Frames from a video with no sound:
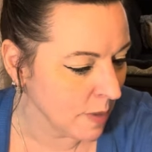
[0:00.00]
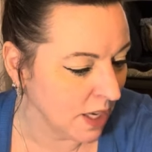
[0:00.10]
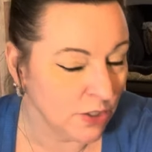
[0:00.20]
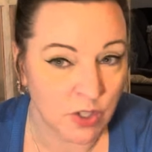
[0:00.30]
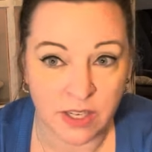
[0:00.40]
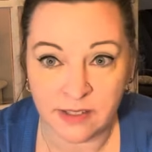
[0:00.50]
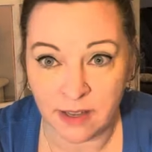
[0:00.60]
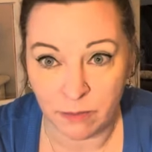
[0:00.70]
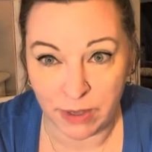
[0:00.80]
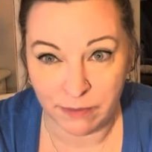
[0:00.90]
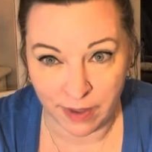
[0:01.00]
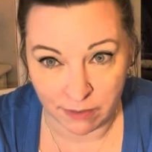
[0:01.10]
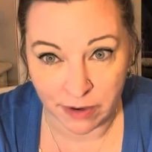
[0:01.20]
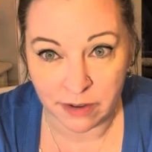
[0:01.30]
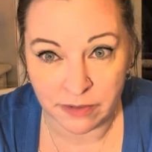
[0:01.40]
Should I say my
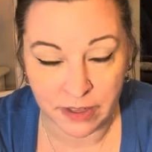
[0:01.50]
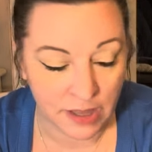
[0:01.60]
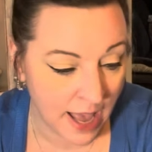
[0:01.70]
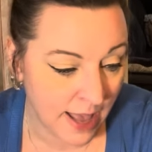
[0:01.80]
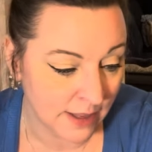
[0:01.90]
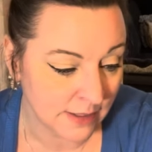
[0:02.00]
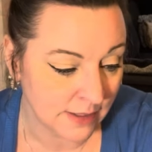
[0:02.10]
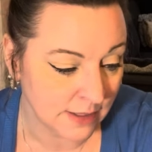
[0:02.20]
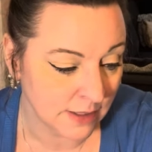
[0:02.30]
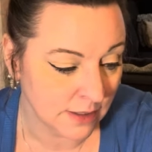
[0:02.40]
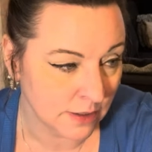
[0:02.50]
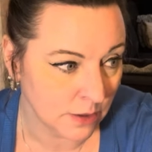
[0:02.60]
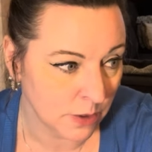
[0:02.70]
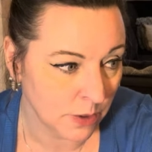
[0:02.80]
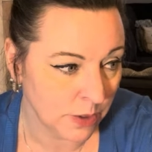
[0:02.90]
favorite for last?
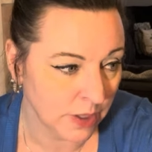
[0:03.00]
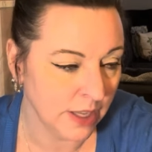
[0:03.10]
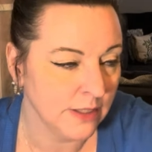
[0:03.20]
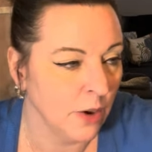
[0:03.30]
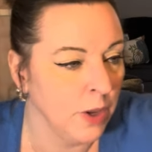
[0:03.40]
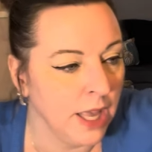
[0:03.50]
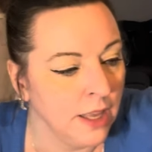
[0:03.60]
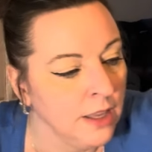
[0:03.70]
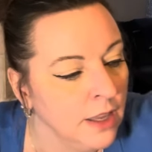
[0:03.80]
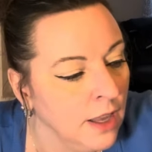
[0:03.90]
Oh, you guys. Okay.